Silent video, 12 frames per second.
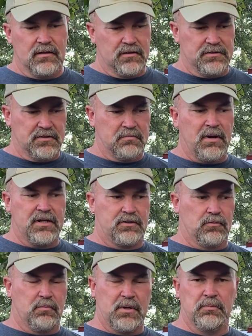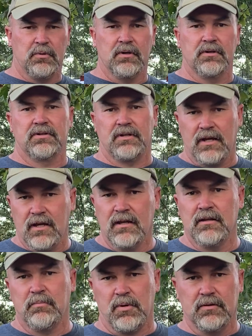just make sure people understand
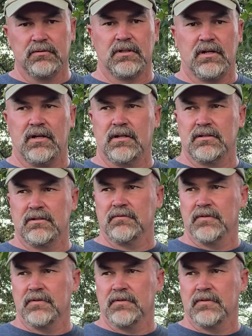the pros and cons